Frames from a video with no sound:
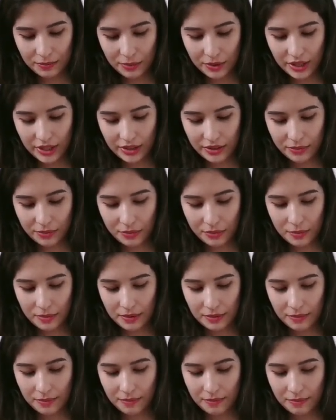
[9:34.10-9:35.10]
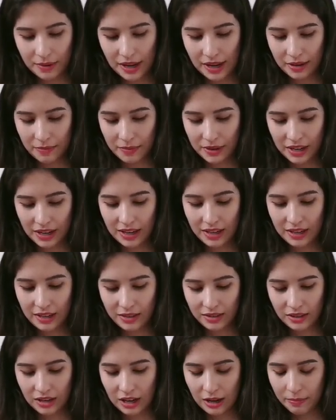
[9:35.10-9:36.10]
Print ribbon back
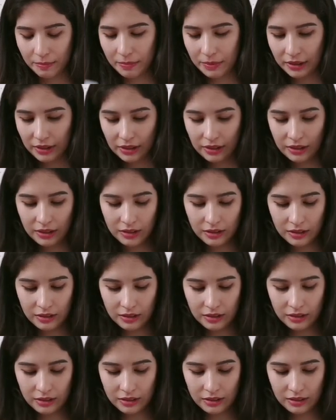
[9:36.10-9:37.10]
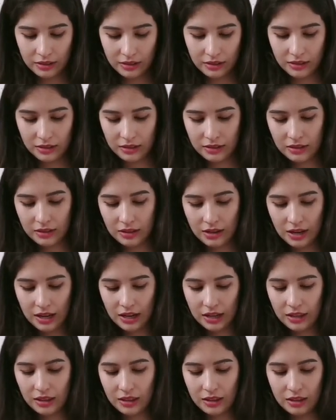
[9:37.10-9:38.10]
bikini top, and I
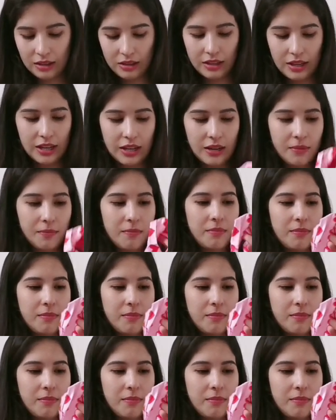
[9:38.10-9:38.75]
got the like